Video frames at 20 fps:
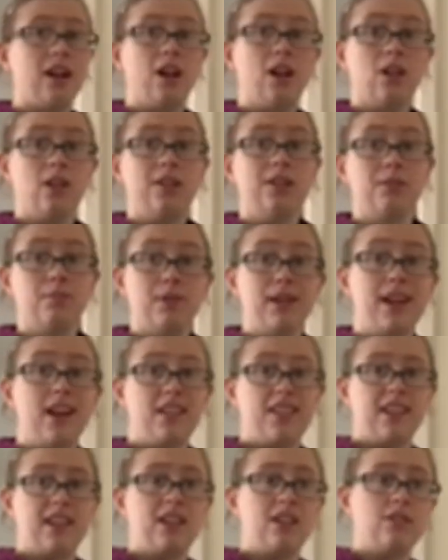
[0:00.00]
I like to
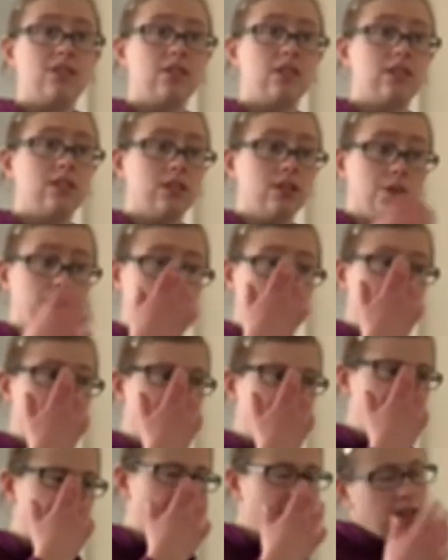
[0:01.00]
make things that are
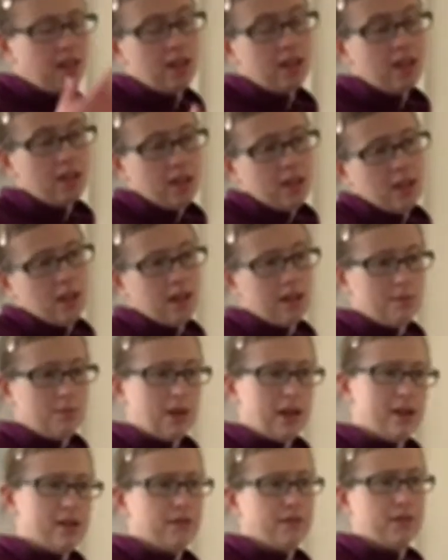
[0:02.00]
a little
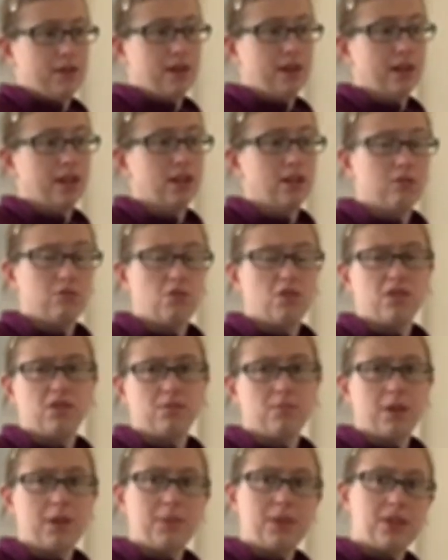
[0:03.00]
bit healthier
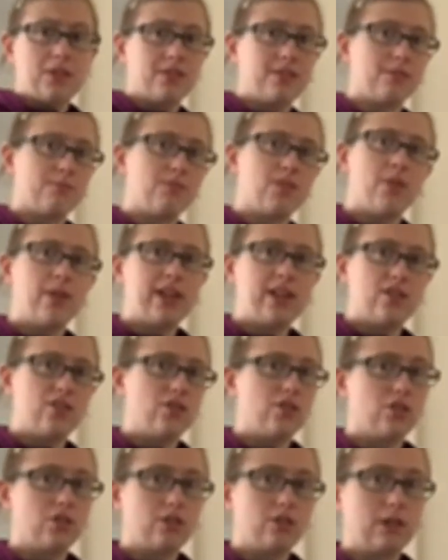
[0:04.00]
with maybe some no added
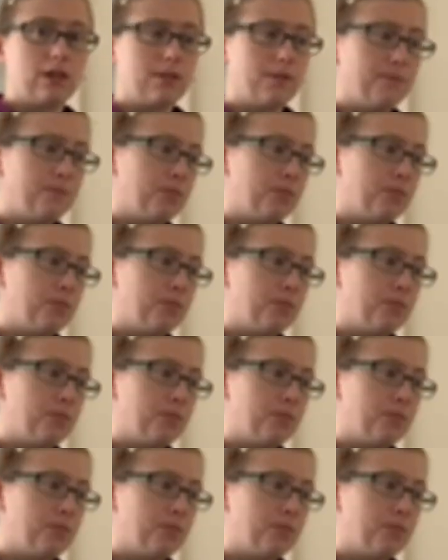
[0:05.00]
sugar in.